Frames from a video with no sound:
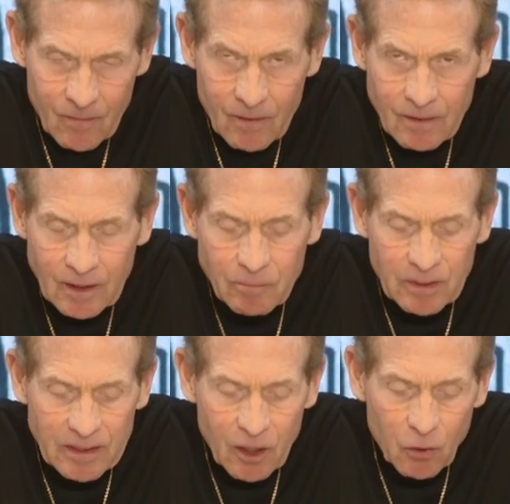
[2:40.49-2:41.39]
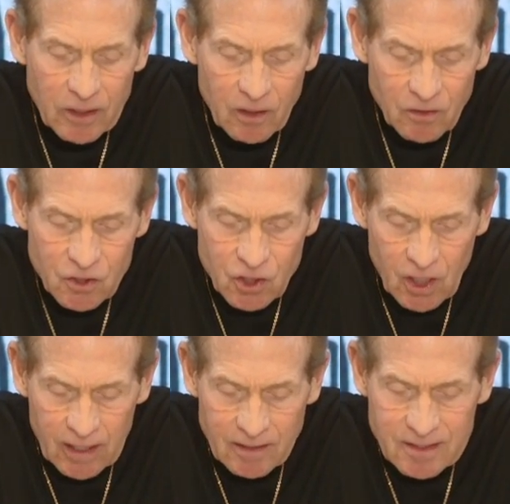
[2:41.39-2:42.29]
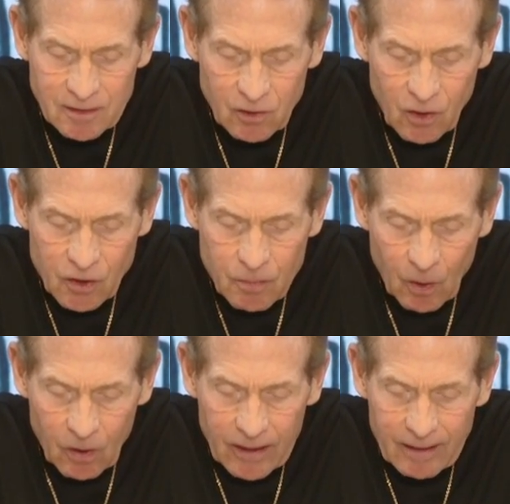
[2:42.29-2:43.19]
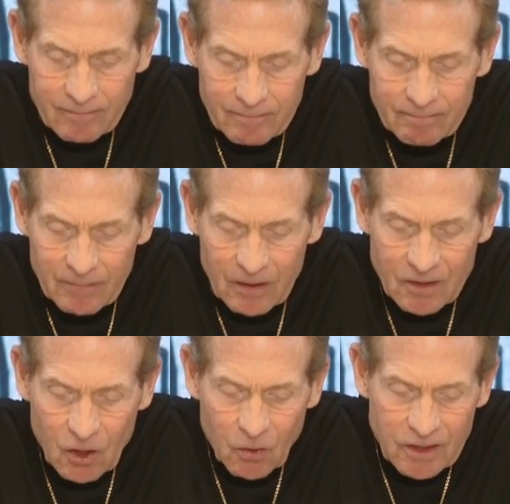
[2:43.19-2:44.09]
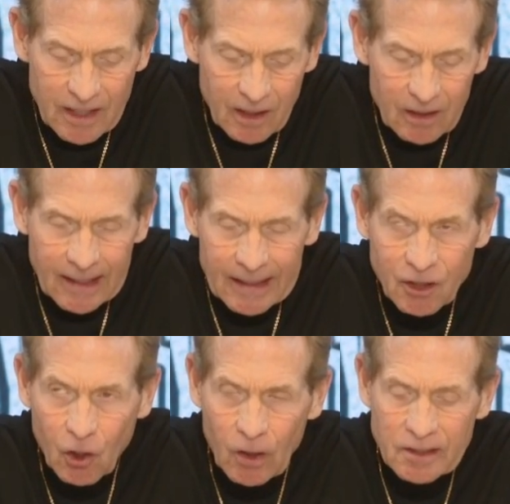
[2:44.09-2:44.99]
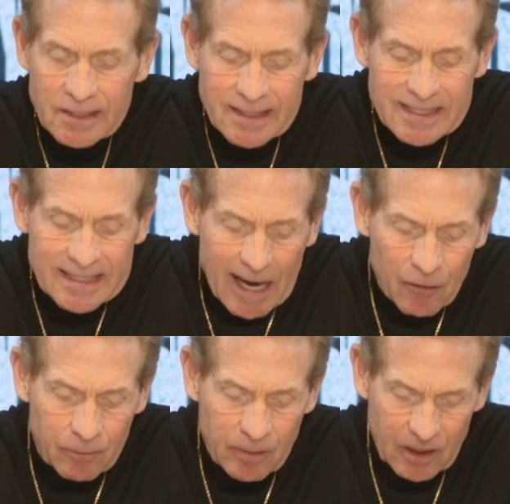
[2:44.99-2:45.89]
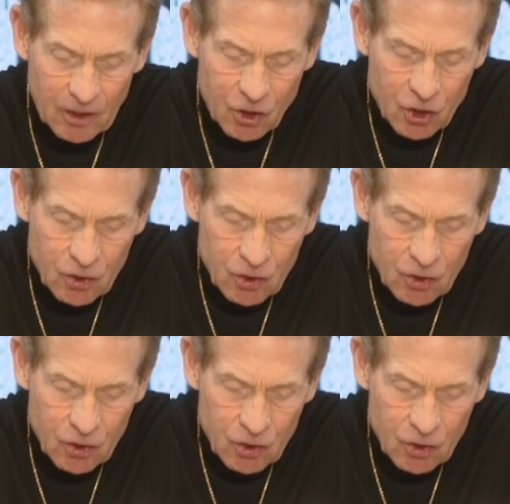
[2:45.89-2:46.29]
He beat Odell's Giants in large part because Odell had gone to South Beach